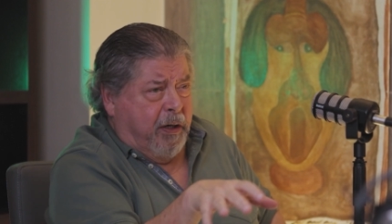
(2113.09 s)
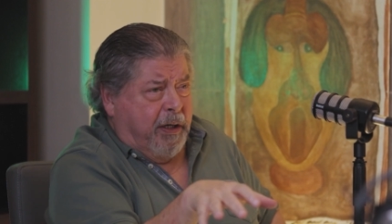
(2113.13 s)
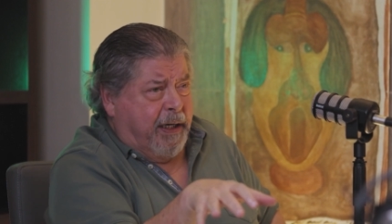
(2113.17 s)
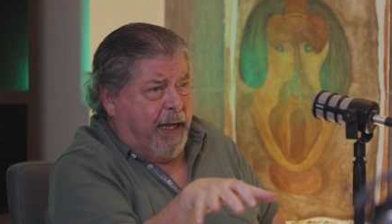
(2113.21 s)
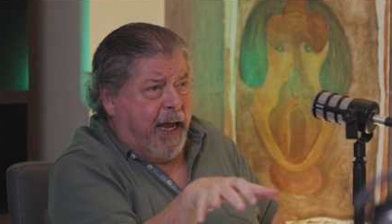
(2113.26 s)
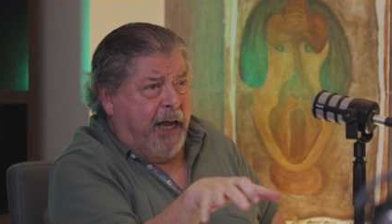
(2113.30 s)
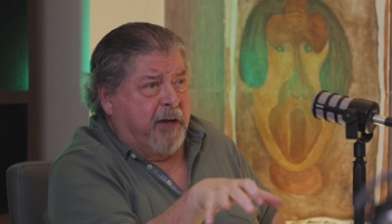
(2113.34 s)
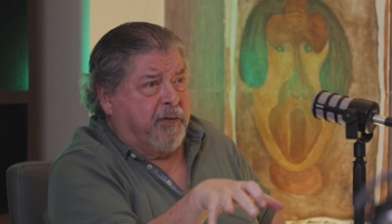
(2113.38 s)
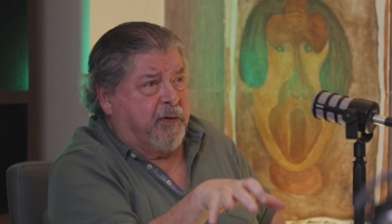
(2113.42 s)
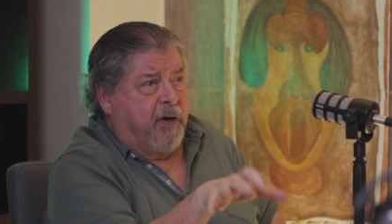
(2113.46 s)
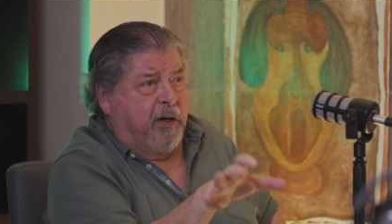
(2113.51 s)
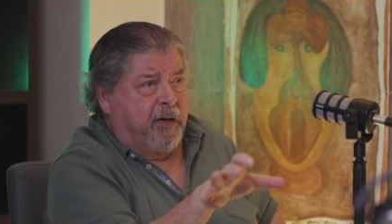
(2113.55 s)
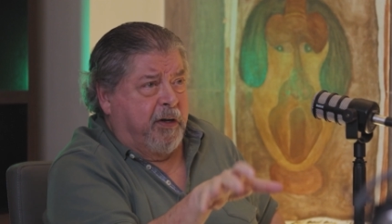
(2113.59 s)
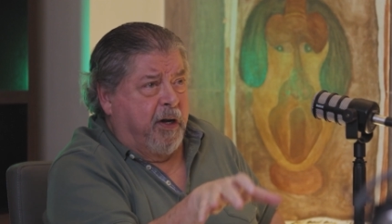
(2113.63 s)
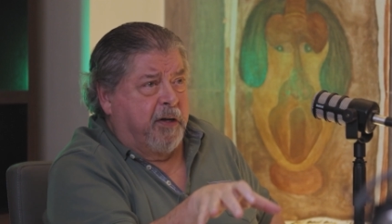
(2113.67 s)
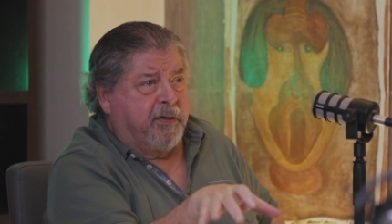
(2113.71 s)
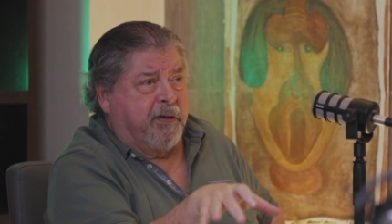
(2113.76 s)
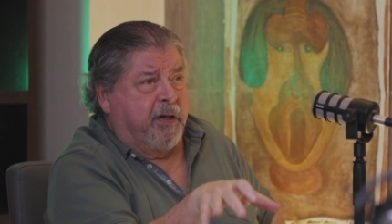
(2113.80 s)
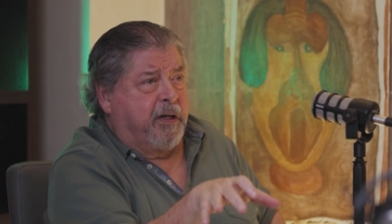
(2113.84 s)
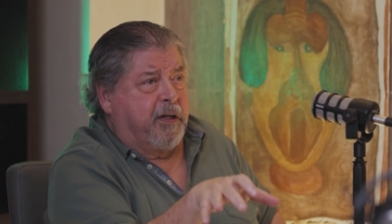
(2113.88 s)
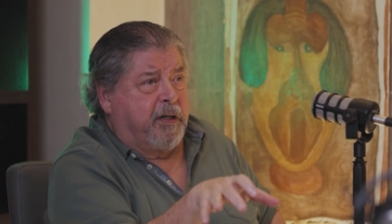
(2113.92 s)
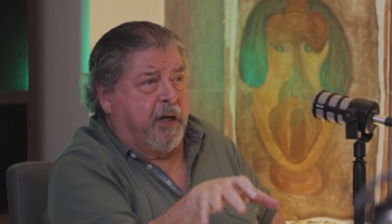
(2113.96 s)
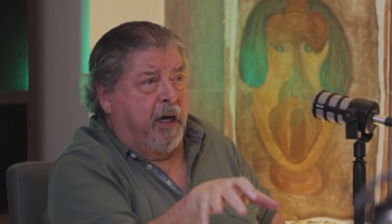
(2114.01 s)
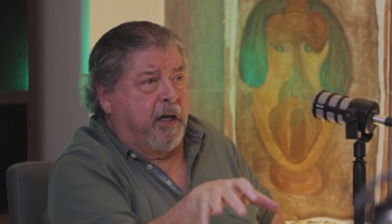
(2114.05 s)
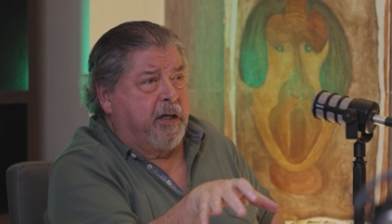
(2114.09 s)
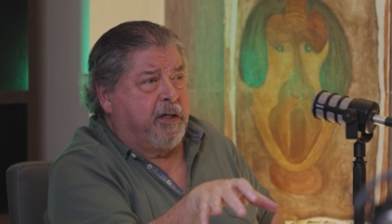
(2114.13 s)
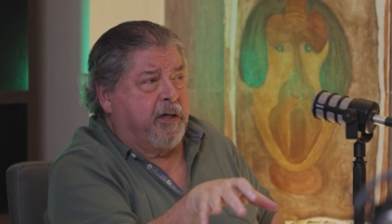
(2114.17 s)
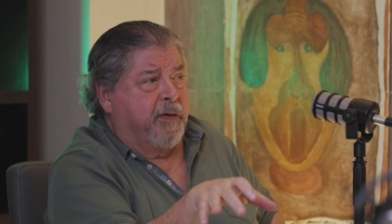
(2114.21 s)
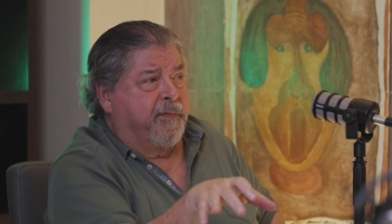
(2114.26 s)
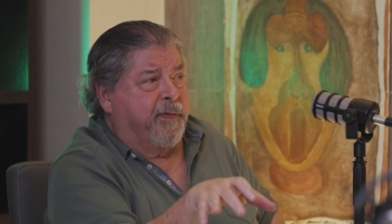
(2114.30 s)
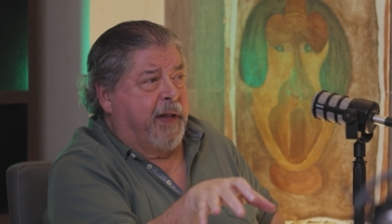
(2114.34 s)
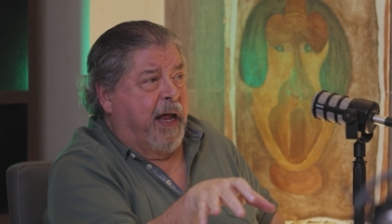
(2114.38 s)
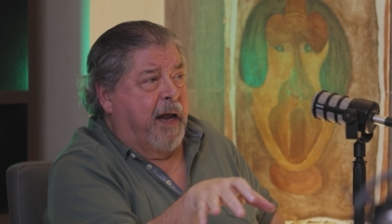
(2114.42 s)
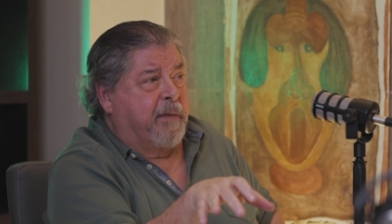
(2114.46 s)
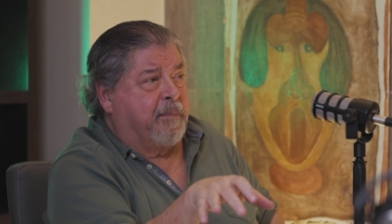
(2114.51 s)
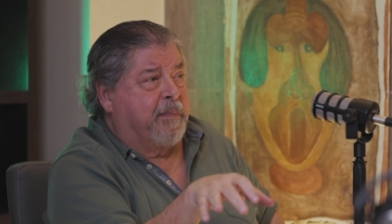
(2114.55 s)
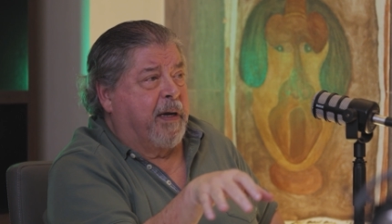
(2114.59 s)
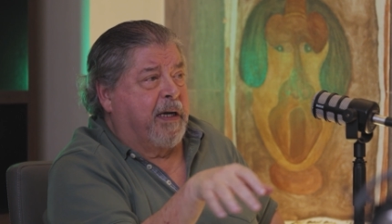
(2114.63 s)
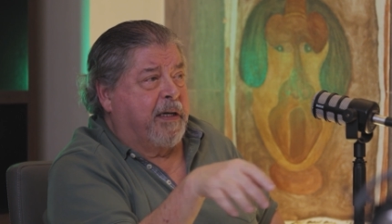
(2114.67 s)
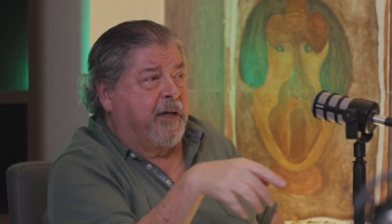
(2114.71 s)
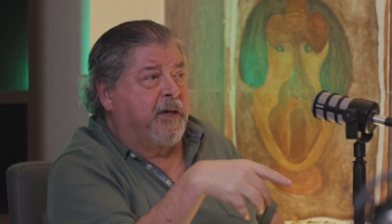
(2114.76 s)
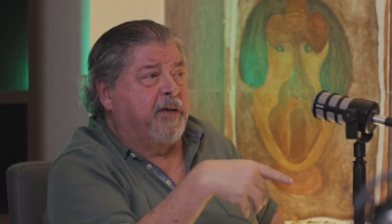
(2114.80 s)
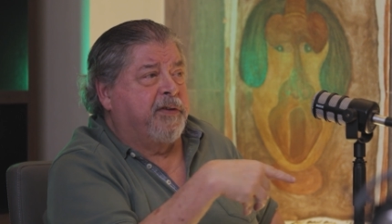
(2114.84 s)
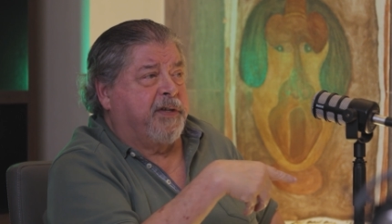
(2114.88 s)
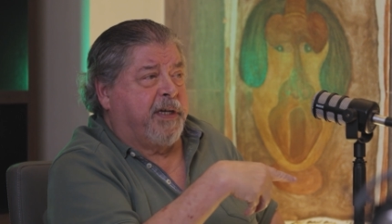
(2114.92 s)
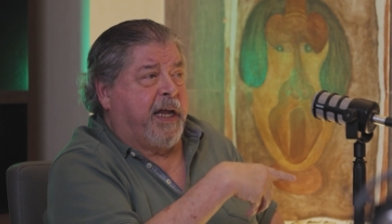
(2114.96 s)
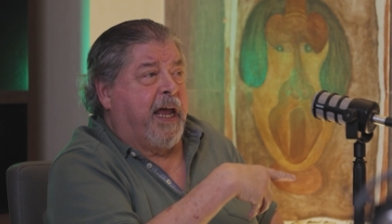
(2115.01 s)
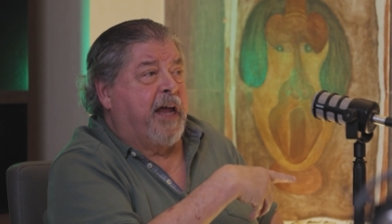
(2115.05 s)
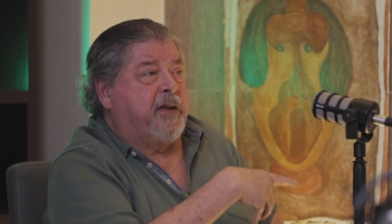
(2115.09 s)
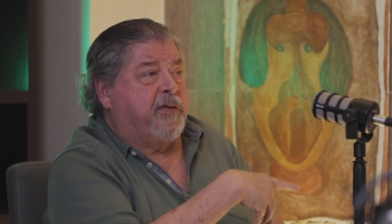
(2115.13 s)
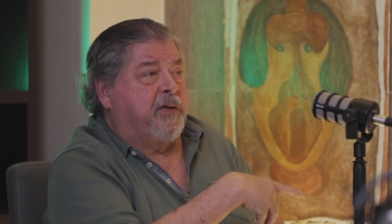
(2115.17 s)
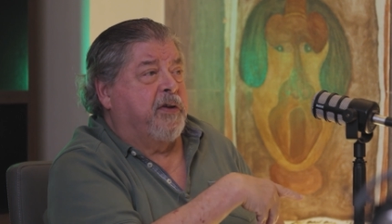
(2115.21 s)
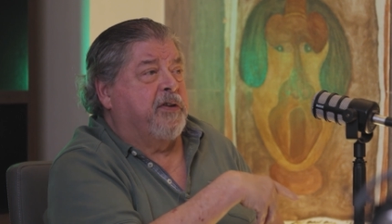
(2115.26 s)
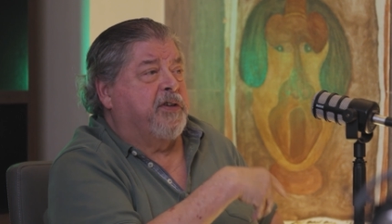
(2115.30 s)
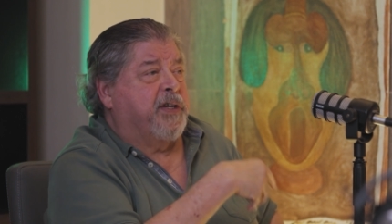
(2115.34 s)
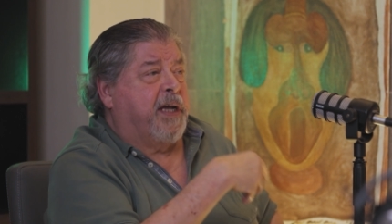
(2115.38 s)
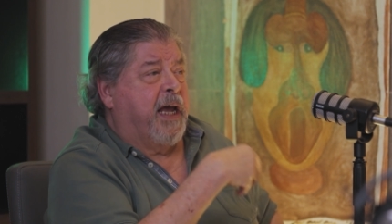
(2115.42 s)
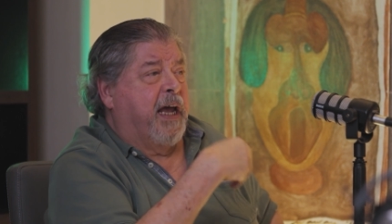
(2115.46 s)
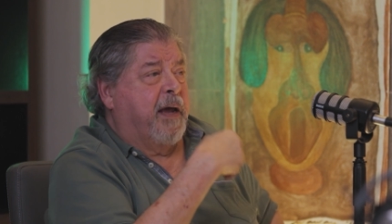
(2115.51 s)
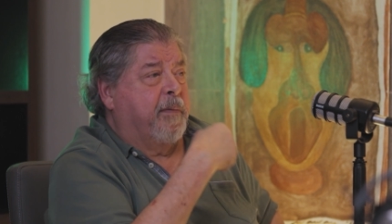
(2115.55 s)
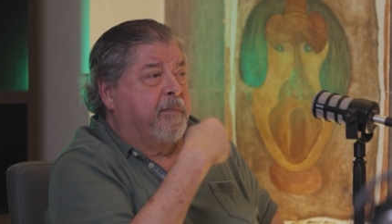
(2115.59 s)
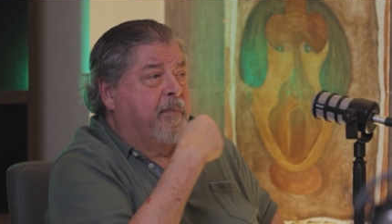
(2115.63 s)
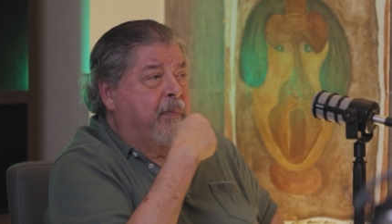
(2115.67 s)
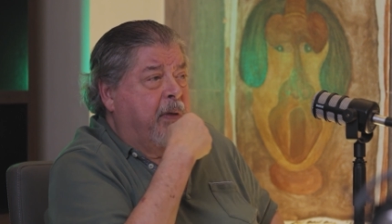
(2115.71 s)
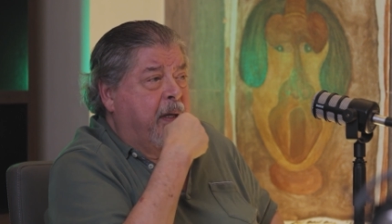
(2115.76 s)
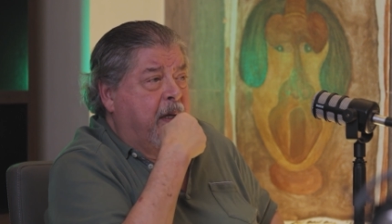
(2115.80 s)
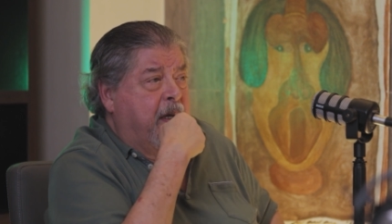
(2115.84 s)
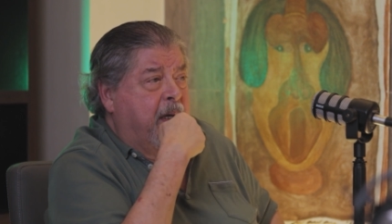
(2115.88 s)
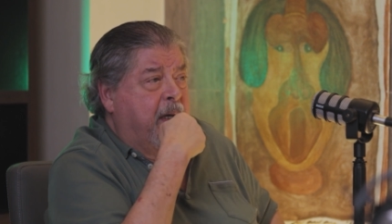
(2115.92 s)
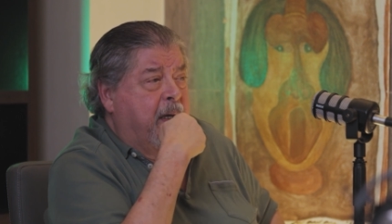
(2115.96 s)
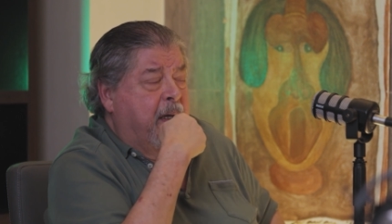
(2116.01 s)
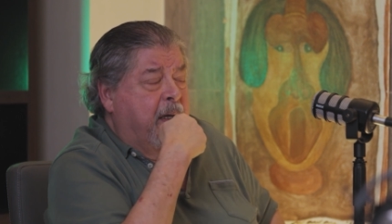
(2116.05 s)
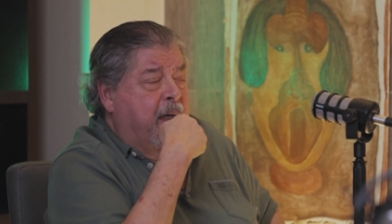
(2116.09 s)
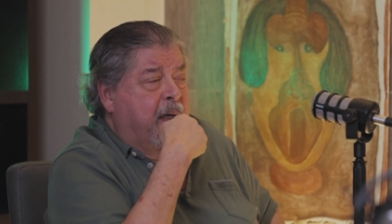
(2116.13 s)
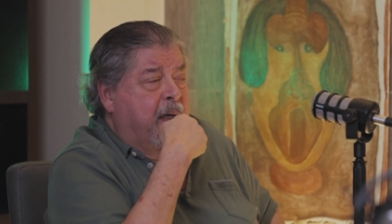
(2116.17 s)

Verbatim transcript: uh, on Quezon doesn't touch of that, but there's Quezon's game.